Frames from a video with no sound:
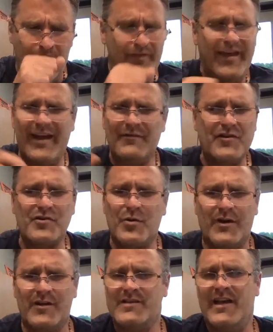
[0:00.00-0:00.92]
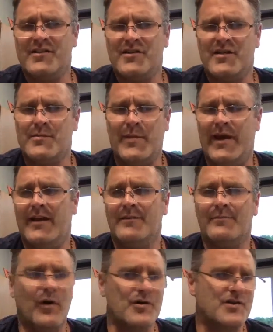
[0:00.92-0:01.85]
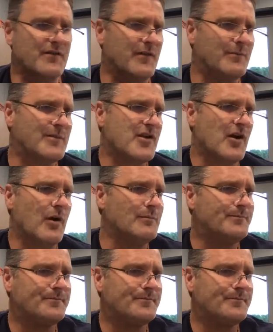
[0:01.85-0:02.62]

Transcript: they have a short attention span most of them so